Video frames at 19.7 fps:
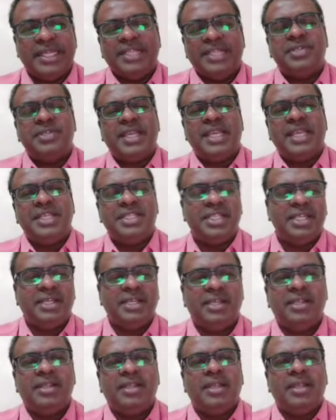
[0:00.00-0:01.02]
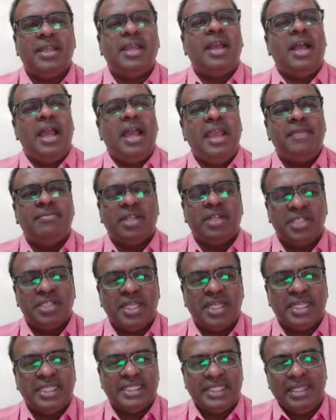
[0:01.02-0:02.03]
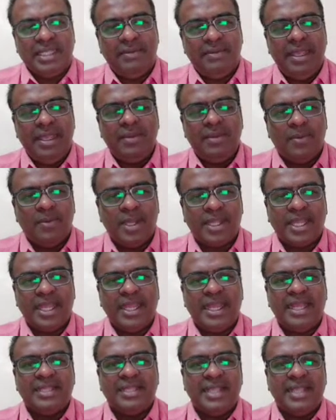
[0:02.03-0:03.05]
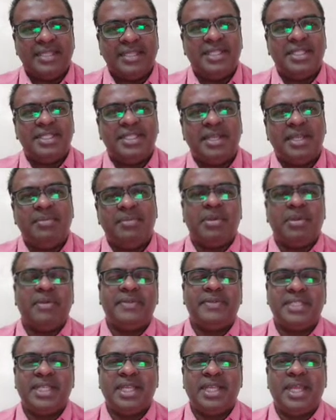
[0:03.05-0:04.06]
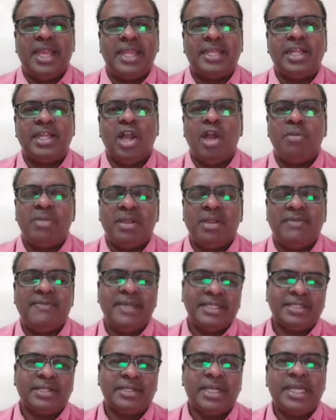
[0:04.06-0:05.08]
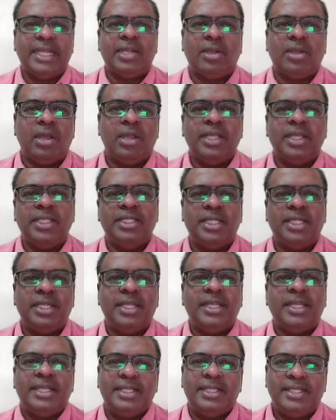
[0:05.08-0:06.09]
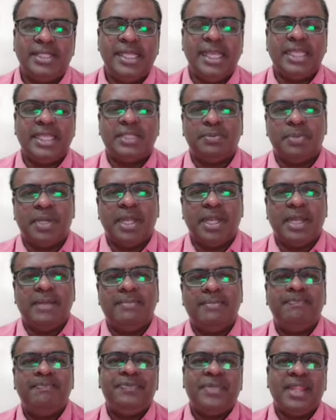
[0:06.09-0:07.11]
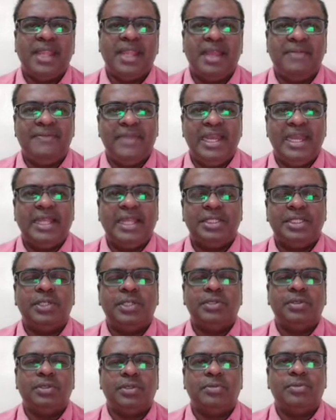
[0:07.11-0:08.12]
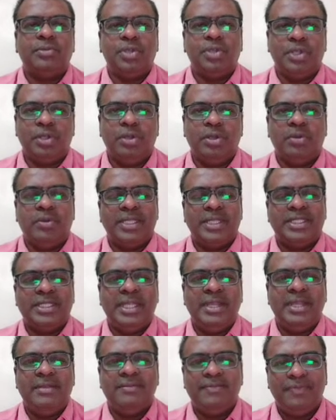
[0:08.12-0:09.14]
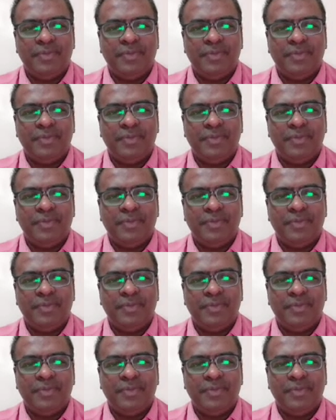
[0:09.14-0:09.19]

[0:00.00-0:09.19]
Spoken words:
Education. I am Manjunath CV, working as Assistant Professor at Government First Grade College, CS Pura, affiliated to Tumkur University.